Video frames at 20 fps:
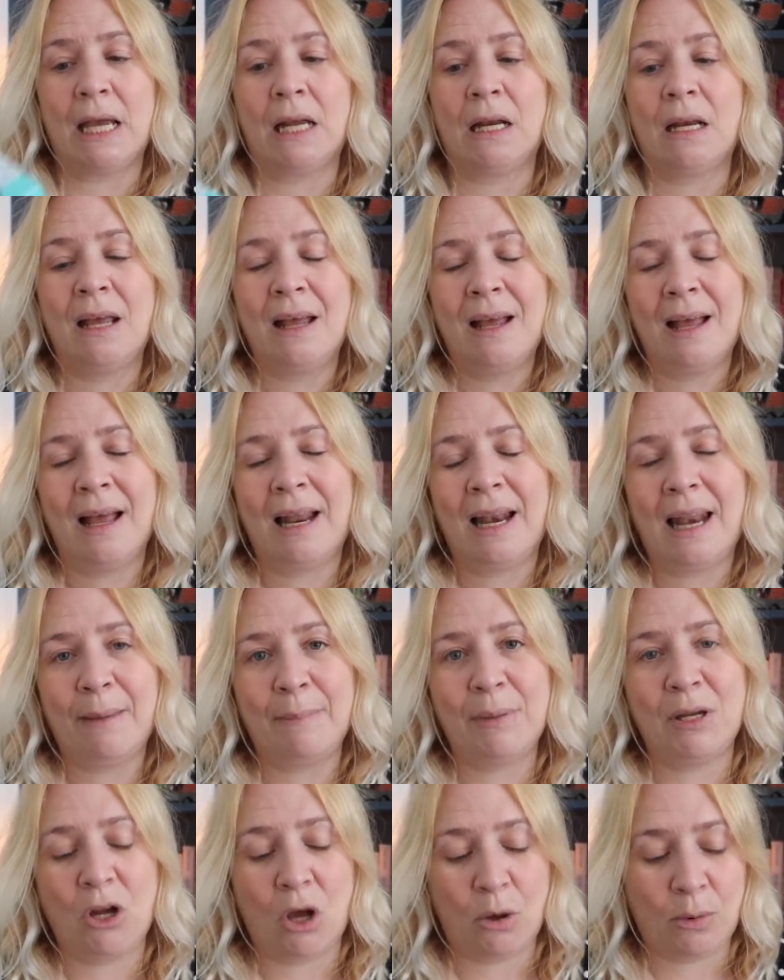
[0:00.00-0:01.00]
in. Let
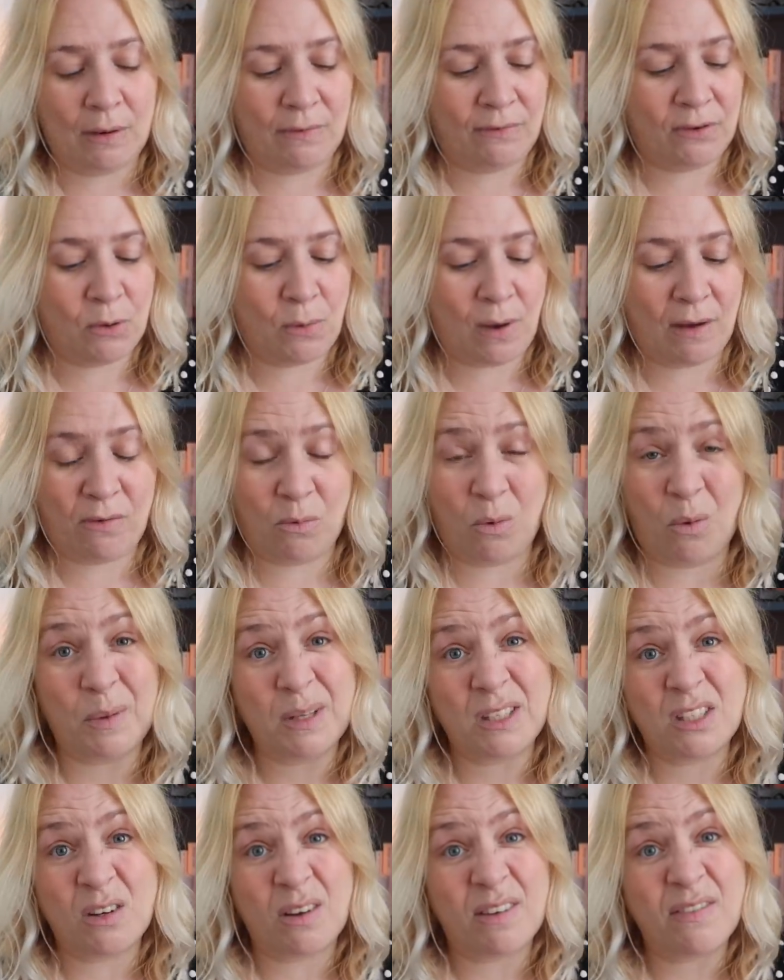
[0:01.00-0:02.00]
me know if you ever want me
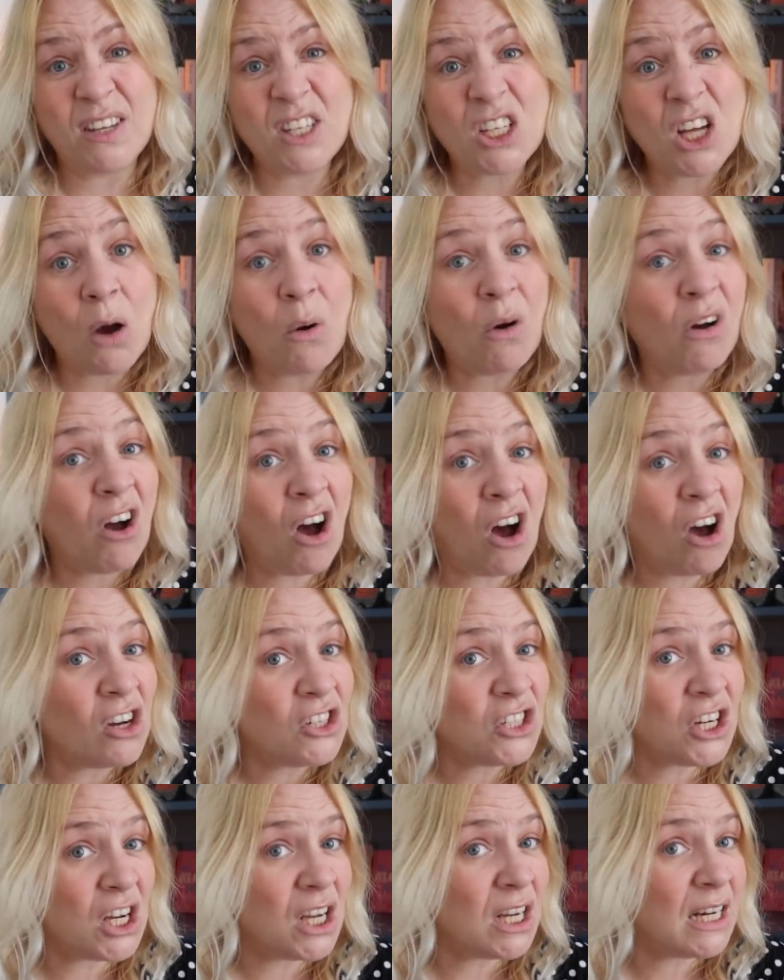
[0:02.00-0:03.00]
to do a video on car
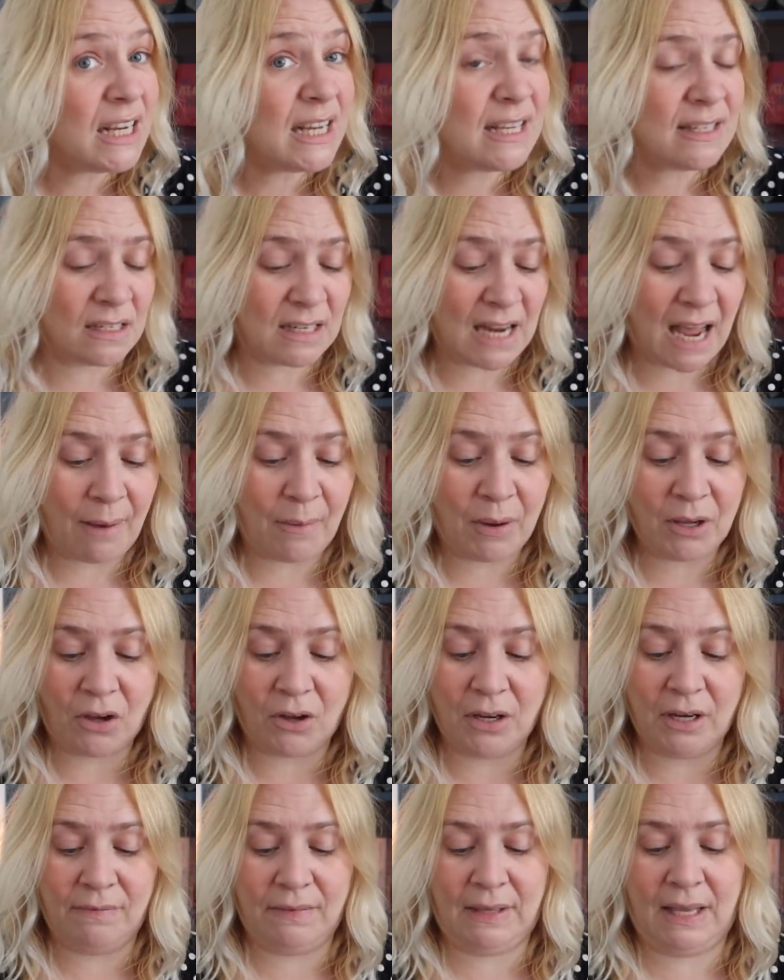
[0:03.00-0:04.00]
journeys and how I
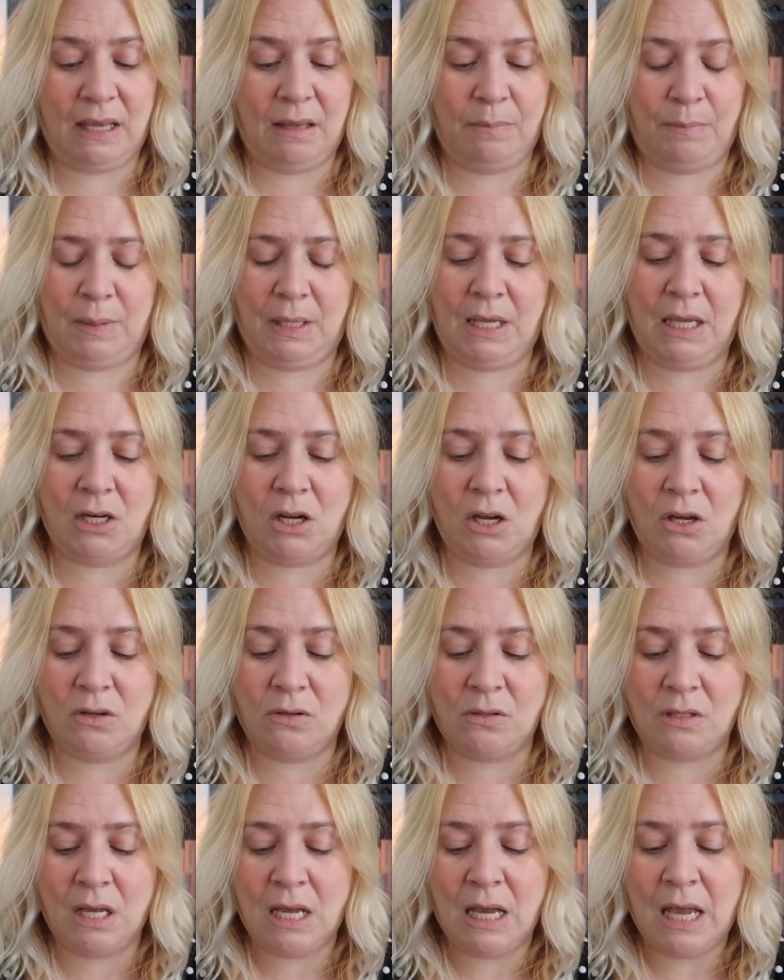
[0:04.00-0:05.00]
kind of keep
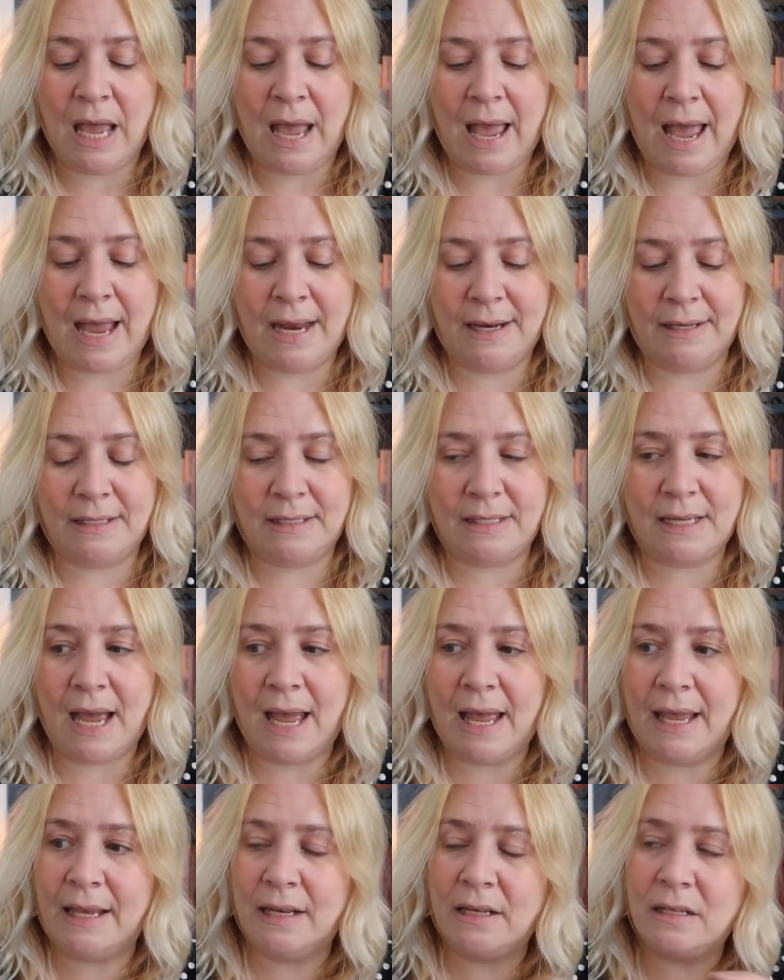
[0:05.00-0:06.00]
kiddos
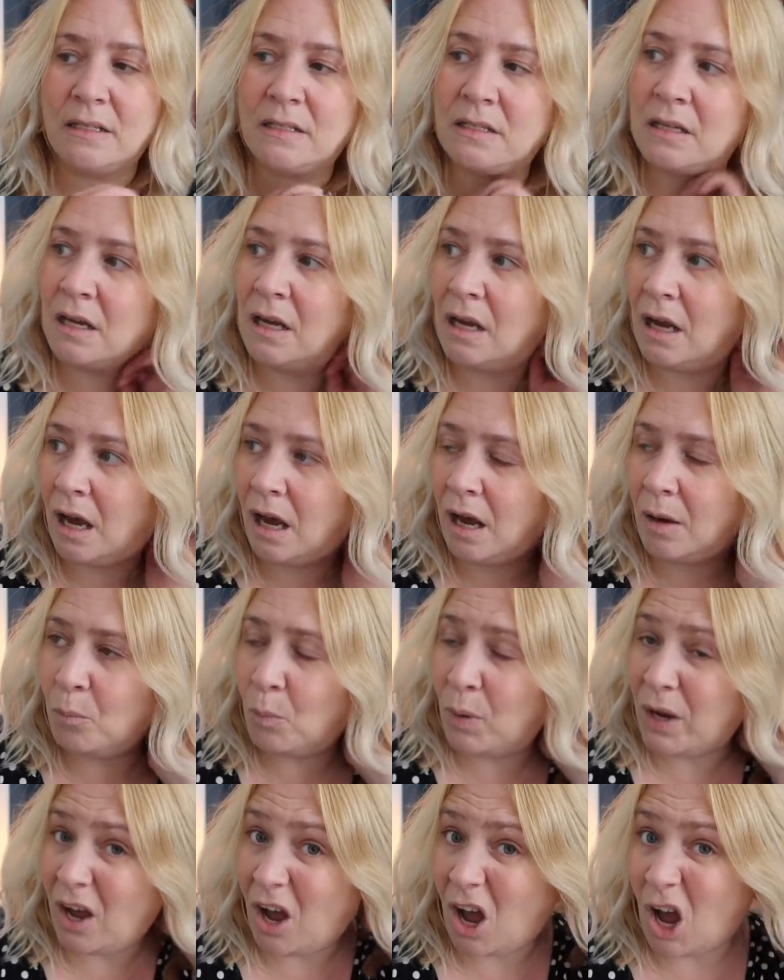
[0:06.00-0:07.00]
entertained. And
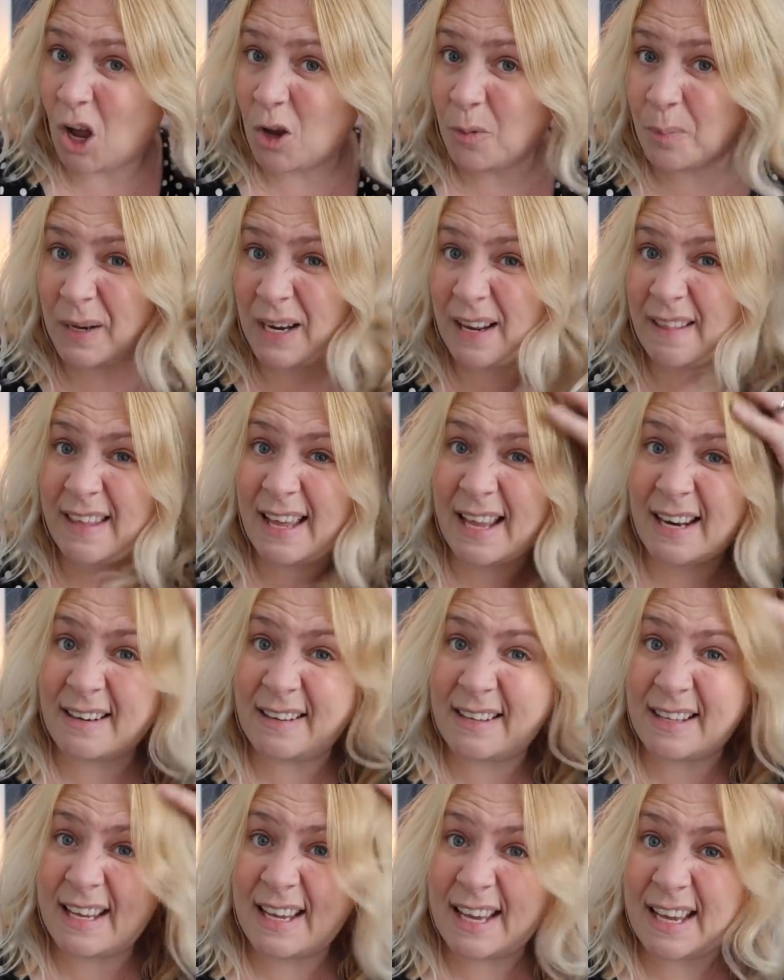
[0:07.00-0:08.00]
we are hoping at the end
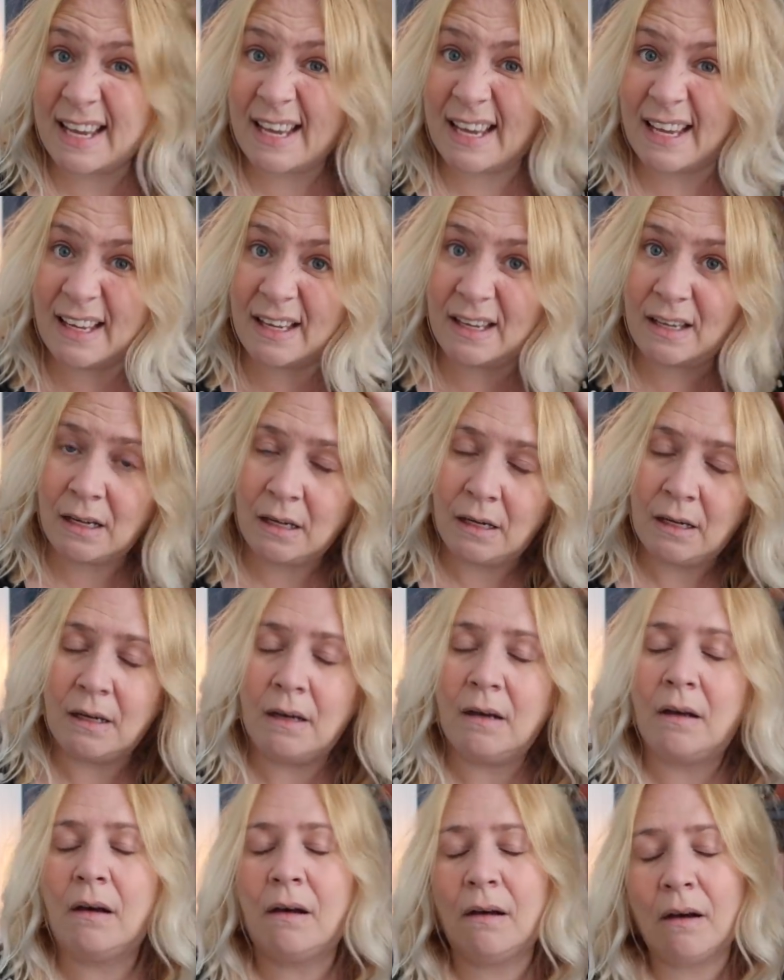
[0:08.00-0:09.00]
of the year,
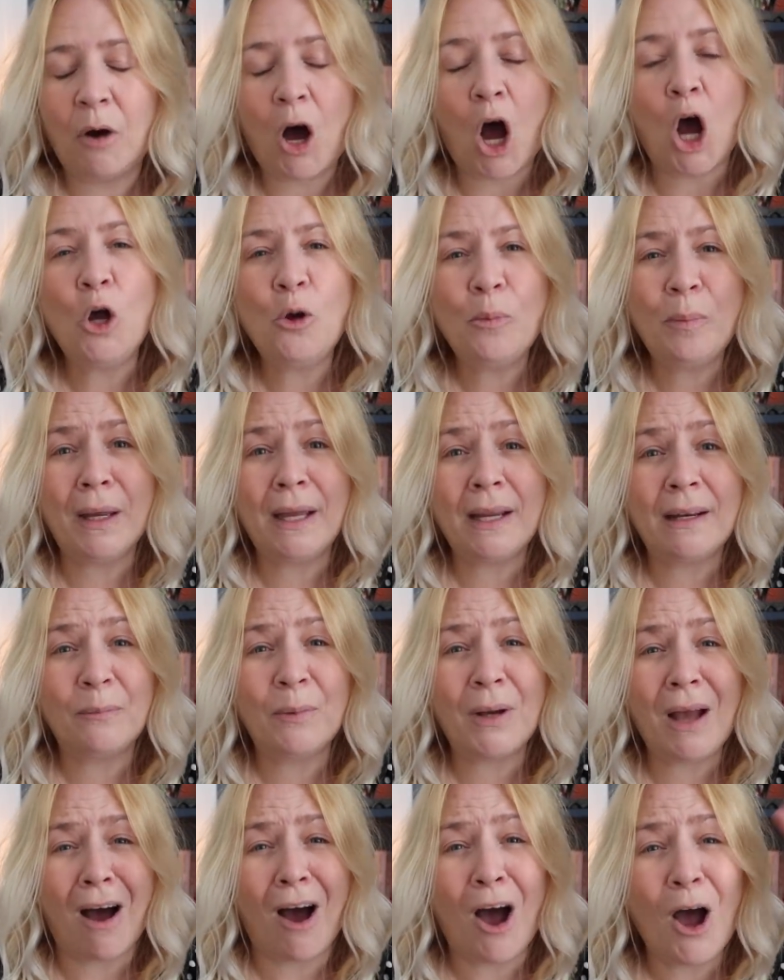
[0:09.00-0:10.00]

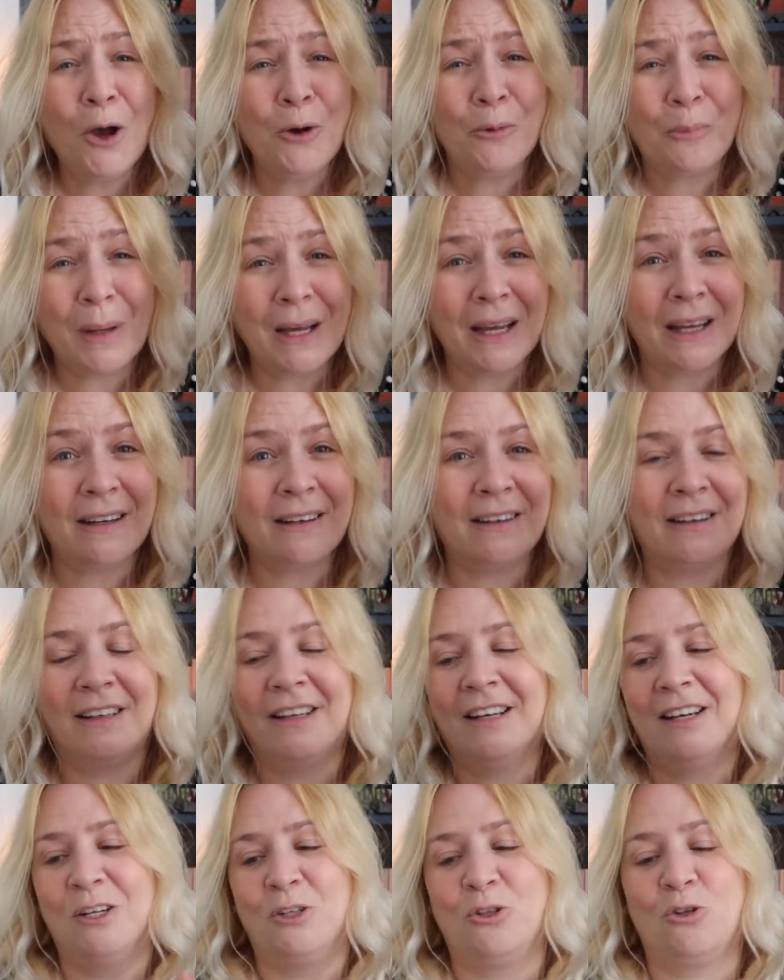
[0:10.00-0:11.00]
we are hoping
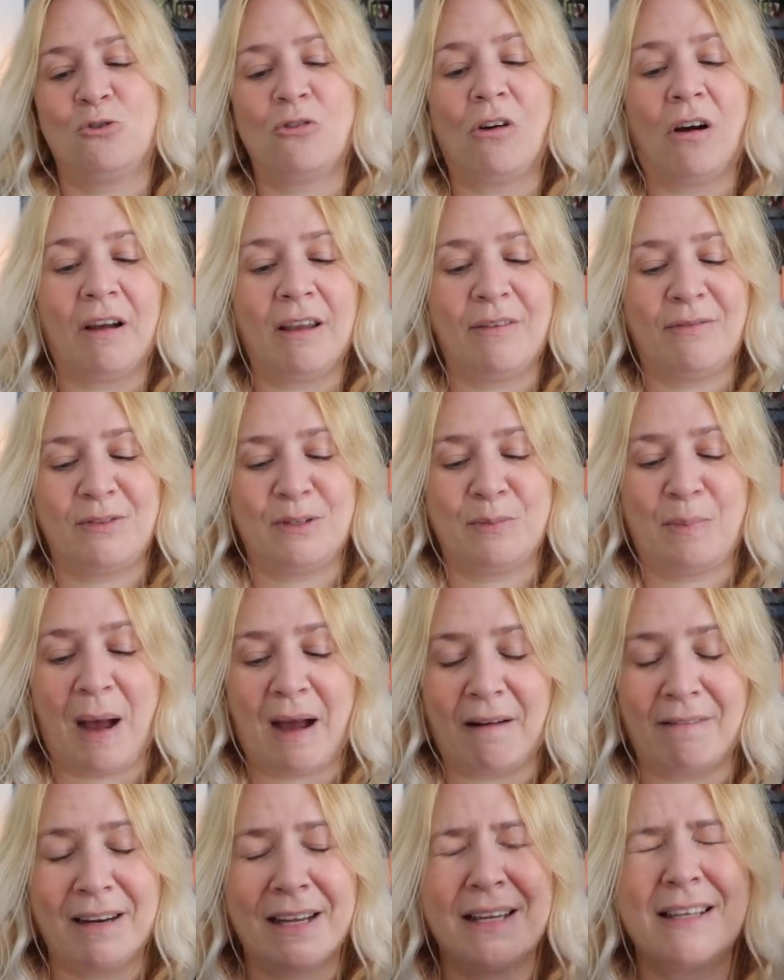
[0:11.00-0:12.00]
to drive to
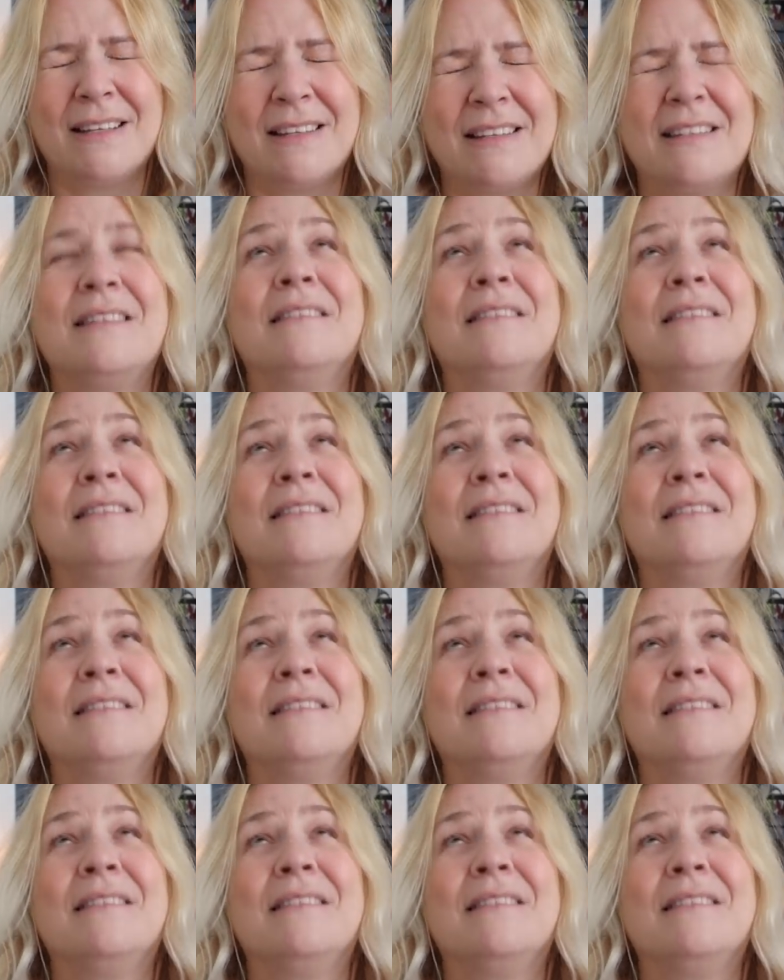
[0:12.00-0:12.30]
Paris.